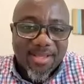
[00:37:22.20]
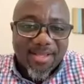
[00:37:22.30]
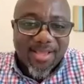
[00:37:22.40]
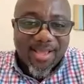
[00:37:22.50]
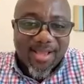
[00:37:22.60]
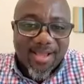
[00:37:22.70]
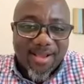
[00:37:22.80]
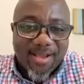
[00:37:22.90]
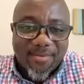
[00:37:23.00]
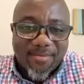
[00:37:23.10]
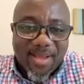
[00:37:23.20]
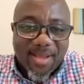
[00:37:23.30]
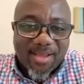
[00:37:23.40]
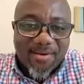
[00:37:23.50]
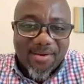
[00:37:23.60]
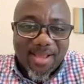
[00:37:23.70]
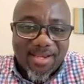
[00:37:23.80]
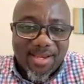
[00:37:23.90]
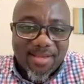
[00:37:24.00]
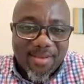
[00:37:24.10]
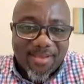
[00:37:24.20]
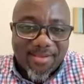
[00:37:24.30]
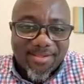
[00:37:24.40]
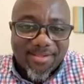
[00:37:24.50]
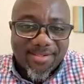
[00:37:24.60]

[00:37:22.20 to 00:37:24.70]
Thank you all so uh, much. Thank you.